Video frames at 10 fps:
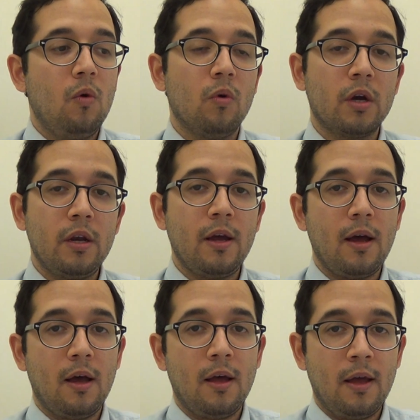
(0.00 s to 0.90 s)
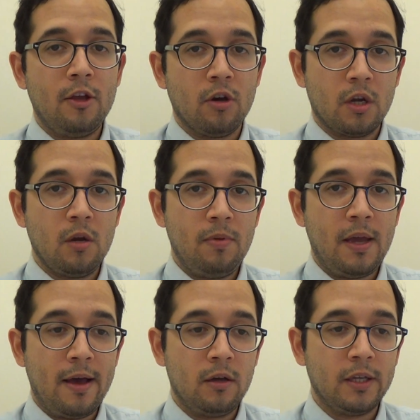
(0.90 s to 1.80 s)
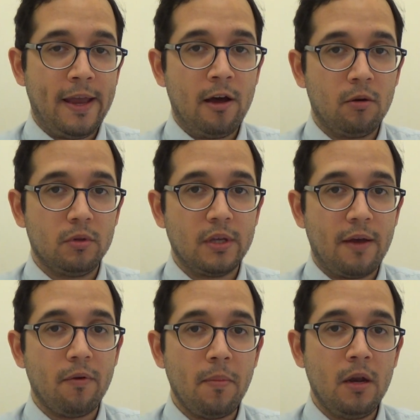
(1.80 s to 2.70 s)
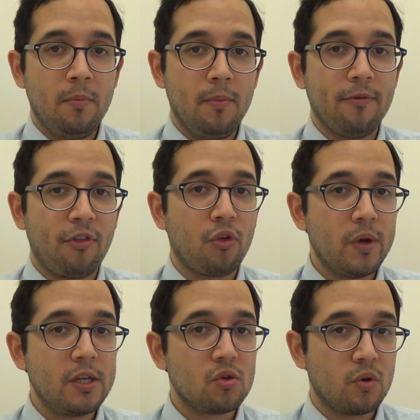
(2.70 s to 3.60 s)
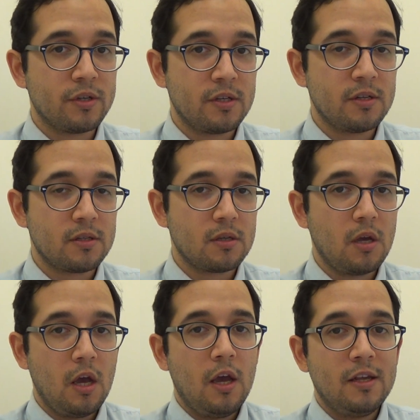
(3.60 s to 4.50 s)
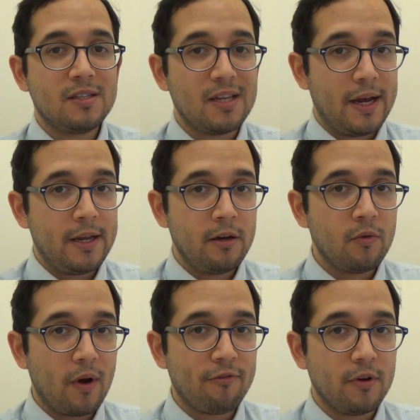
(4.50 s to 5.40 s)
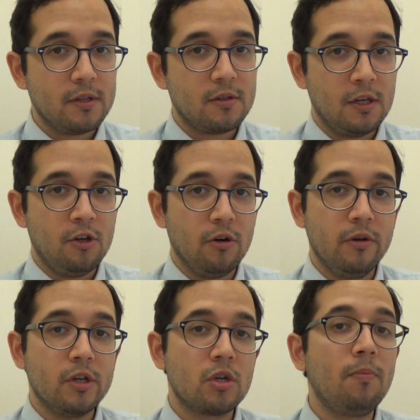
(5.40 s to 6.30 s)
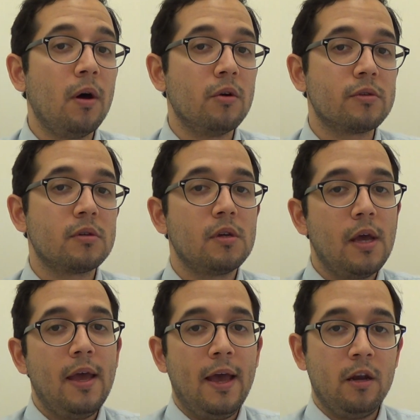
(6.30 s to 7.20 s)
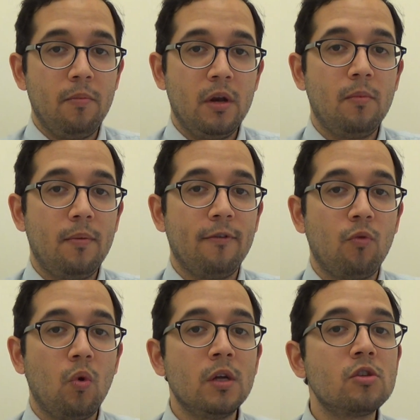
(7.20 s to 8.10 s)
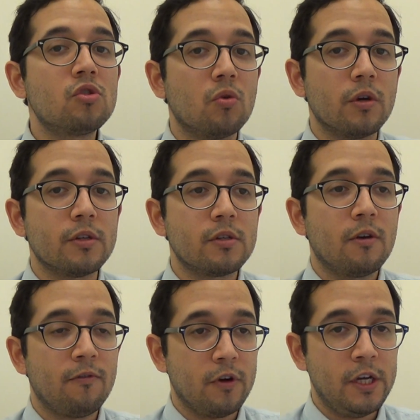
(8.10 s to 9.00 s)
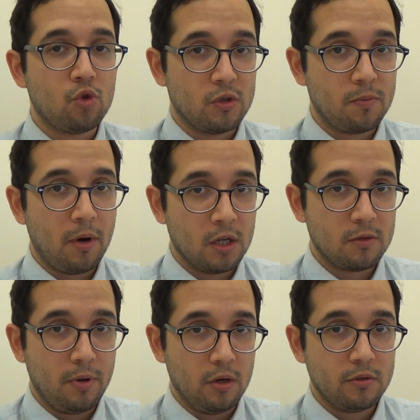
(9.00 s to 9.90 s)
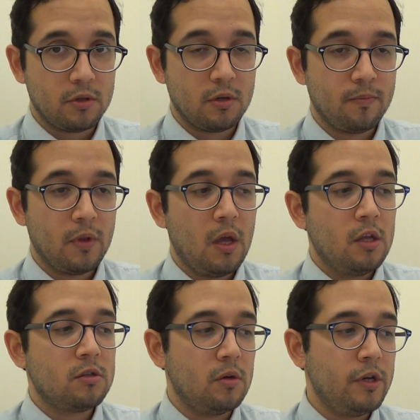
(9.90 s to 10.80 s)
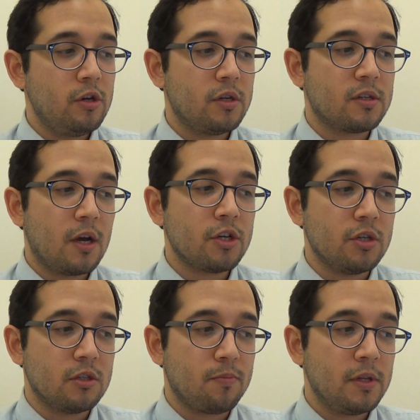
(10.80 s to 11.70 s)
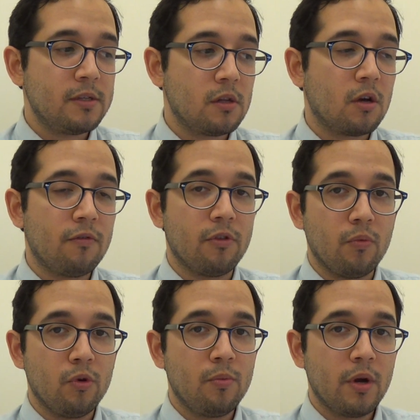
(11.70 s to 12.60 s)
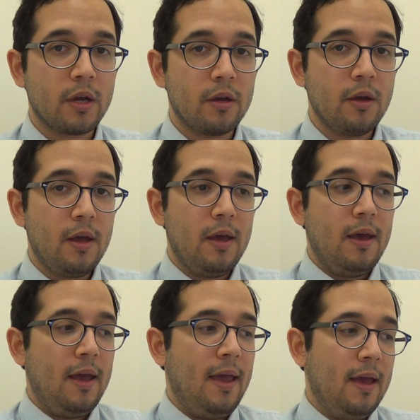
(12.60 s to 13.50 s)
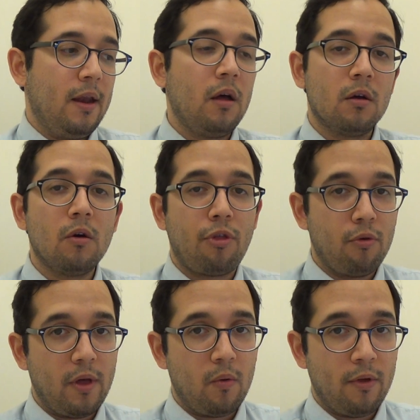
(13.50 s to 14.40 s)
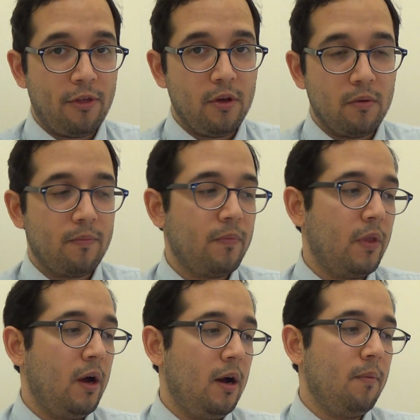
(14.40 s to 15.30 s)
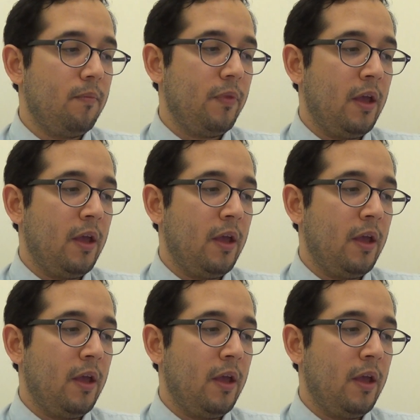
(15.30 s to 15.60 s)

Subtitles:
you're gonna be held accountable to have a minimum of 3 sources cited and referenced in your initial post, and a minimum of 1 source for each response post. So in your discussions, please look over the rubric and I'll go through that with you. And